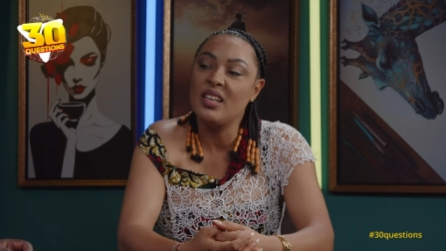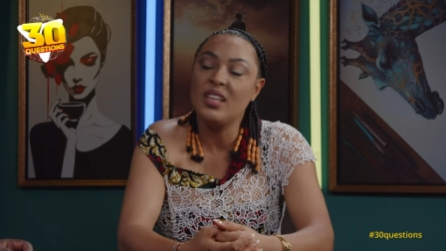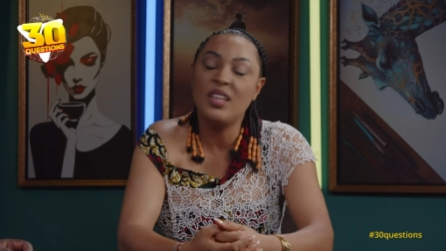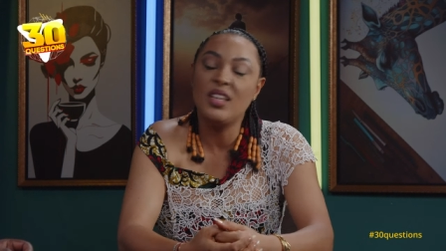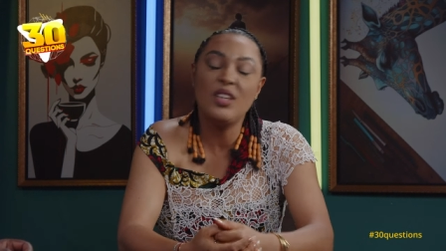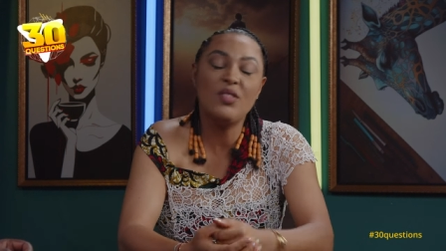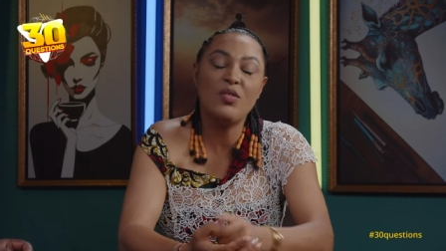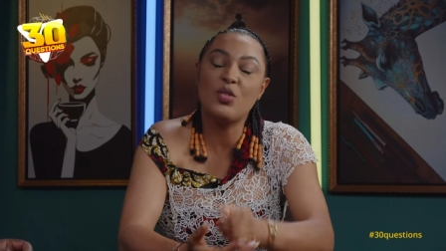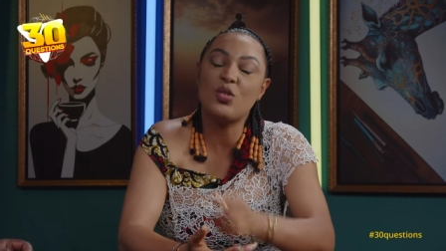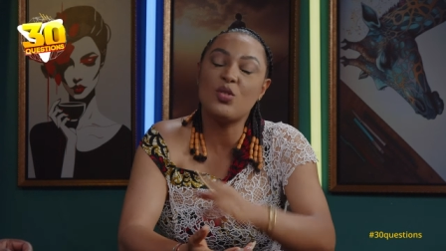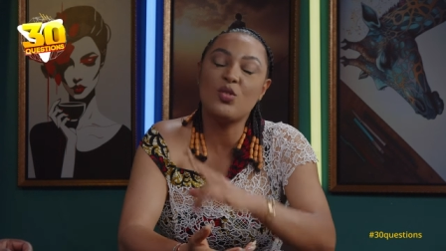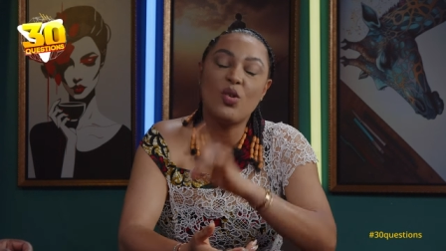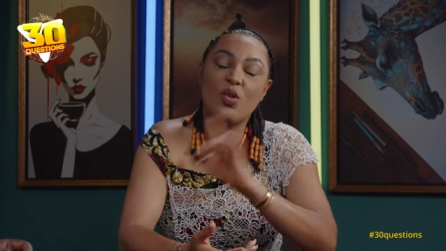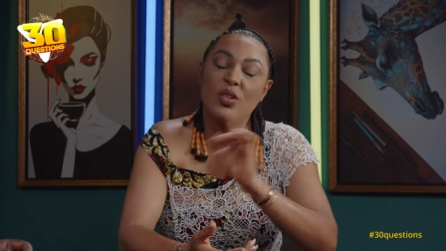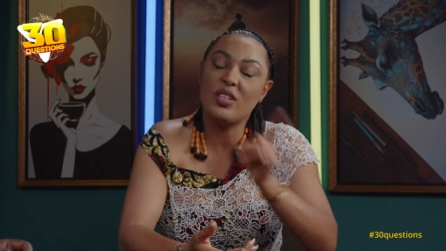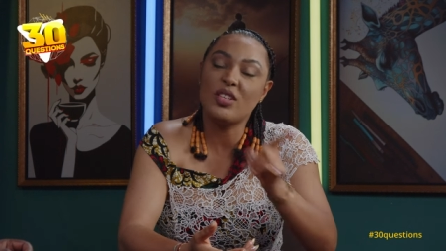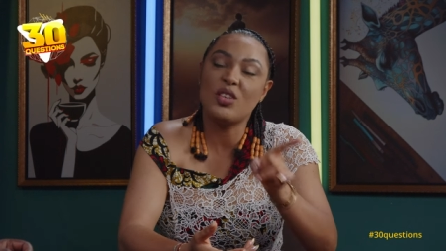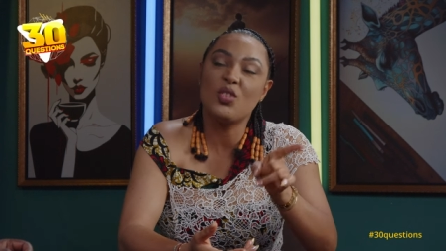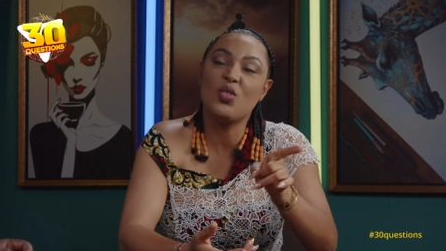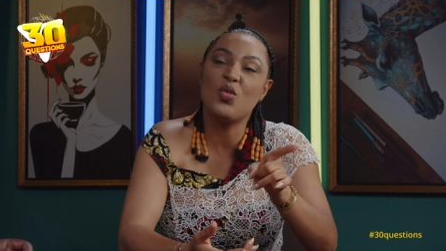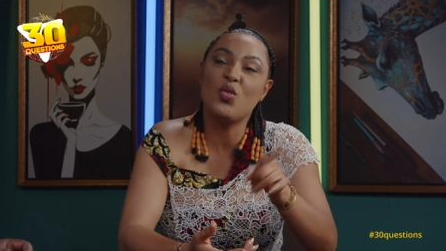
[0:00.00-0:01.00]
If you snore,
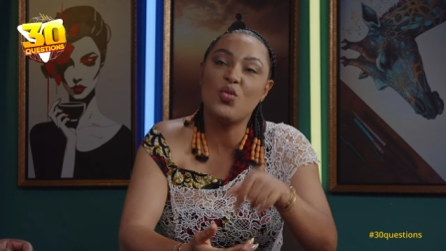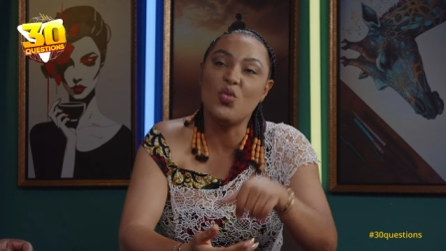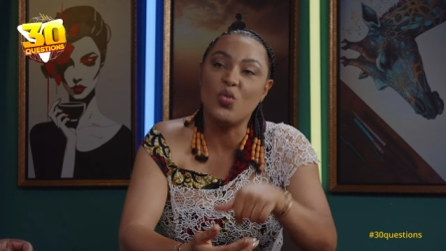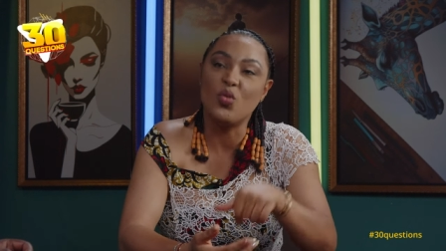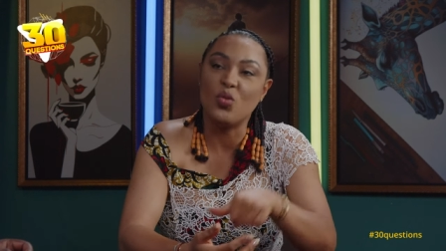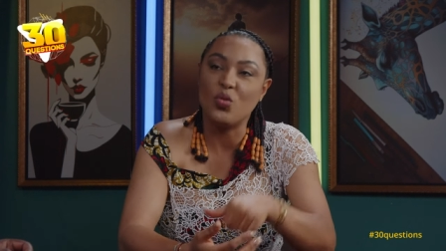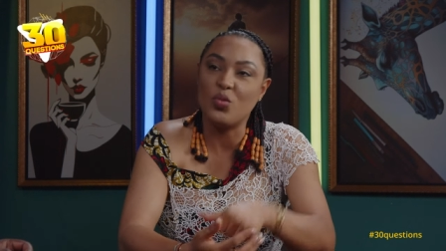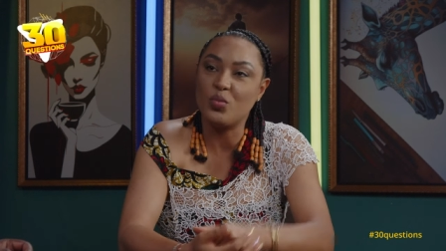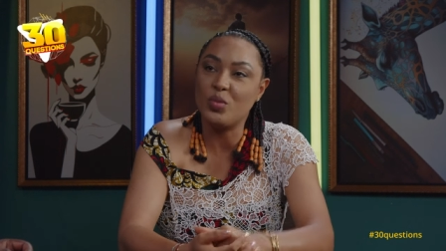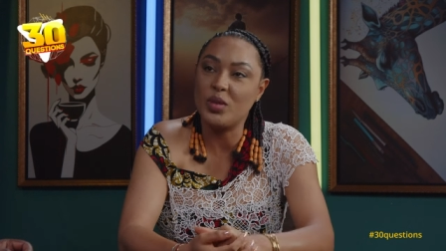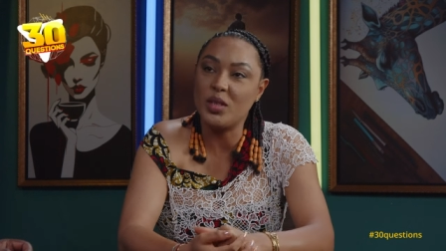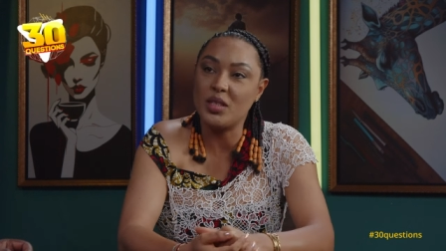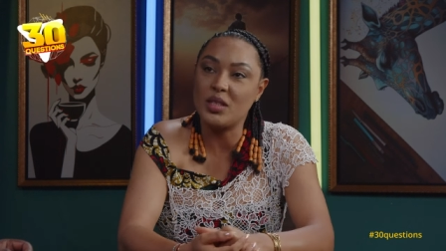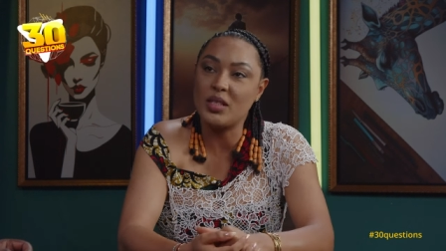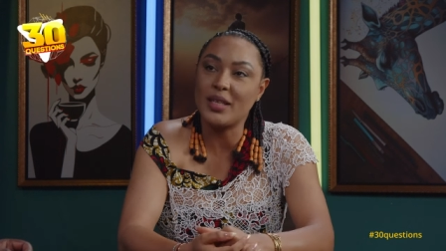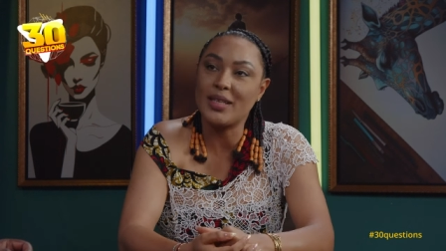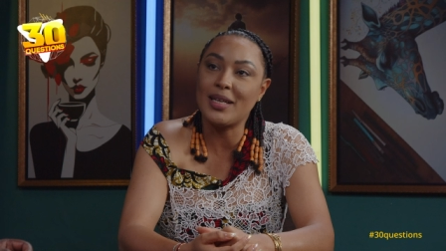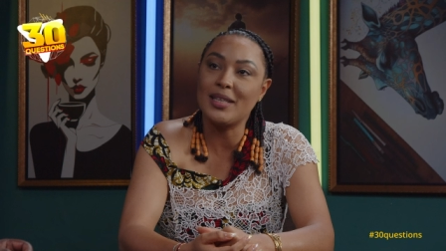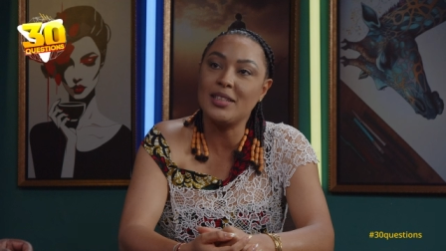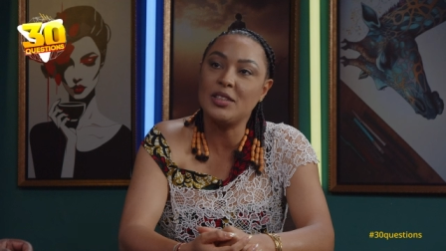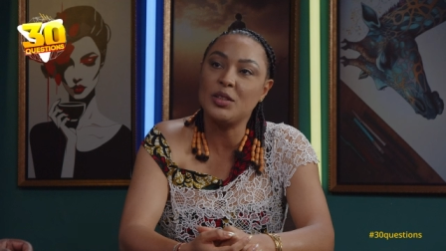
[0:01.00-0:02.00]
it's a no-no, please. I
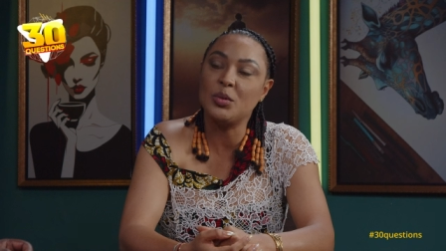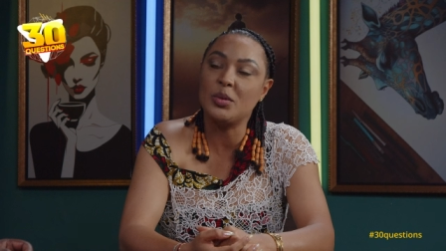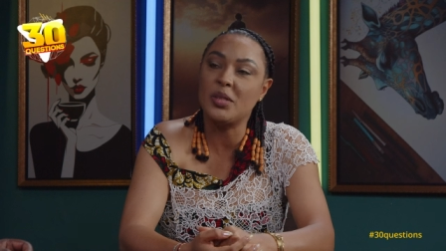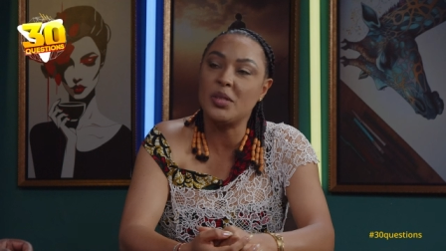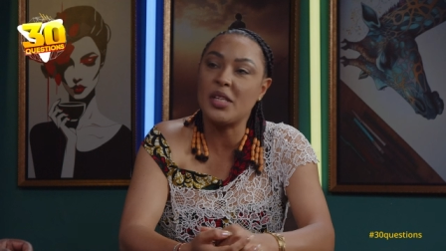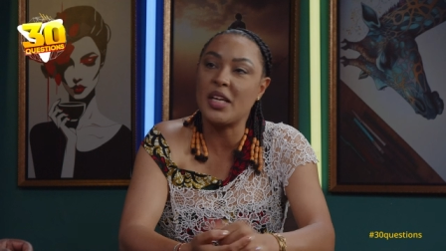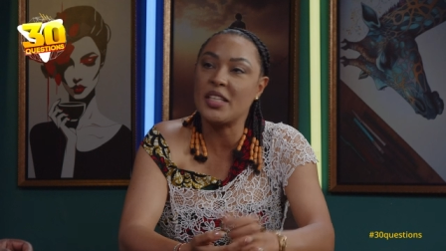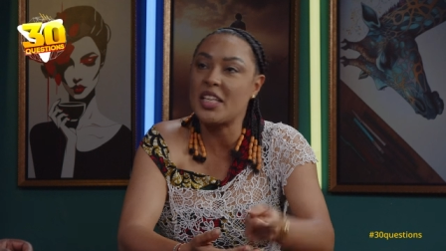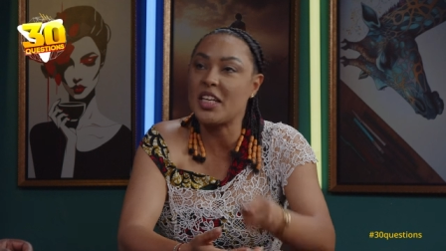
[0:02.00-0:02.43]
can't deal with that.